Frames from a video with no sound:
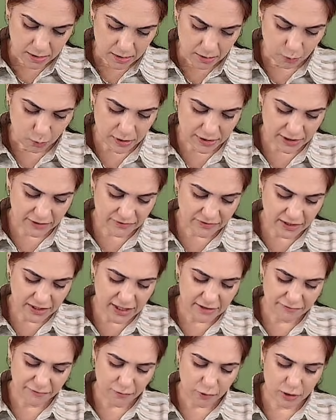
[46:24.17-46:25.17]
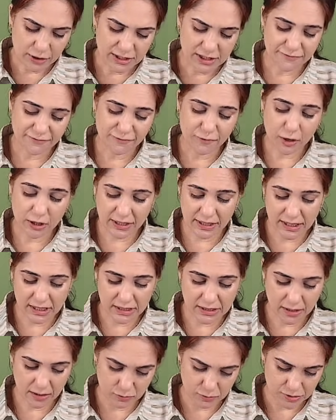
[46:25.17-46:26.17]
What if the default is
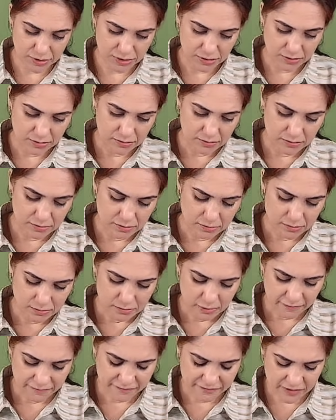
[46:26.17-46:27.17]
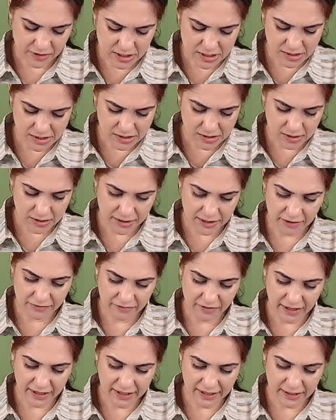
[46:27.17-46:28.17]
40,000? First,
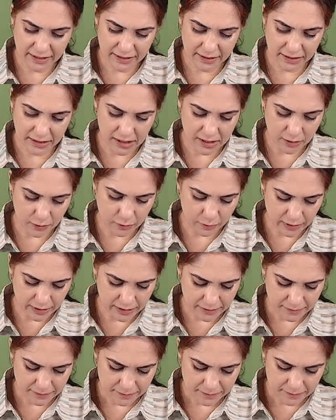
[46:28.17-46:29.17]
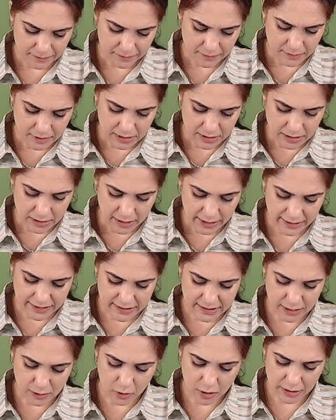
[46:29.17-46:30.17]
divide it equally.
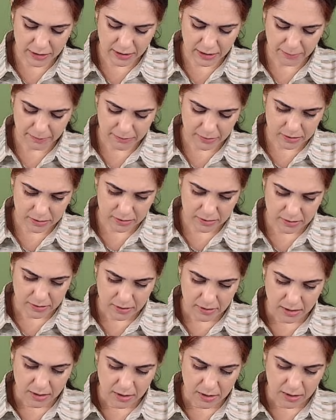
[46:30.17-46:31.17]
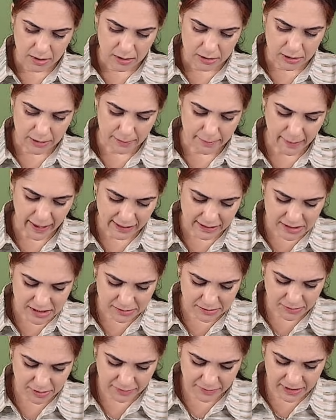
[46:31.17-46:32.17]
It's an odd number. The
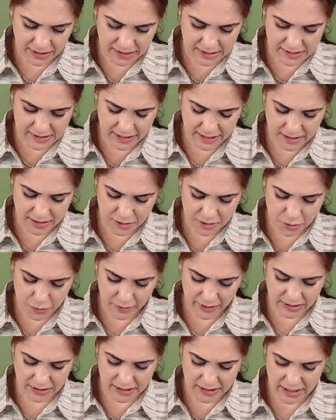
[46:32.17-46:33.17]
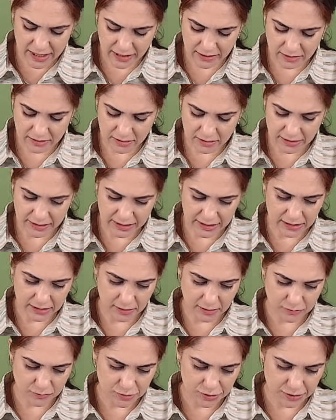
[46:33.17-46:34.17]
maximum is 10, 20 and
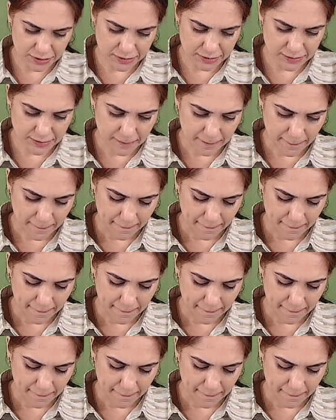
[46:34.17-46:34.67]
30,000.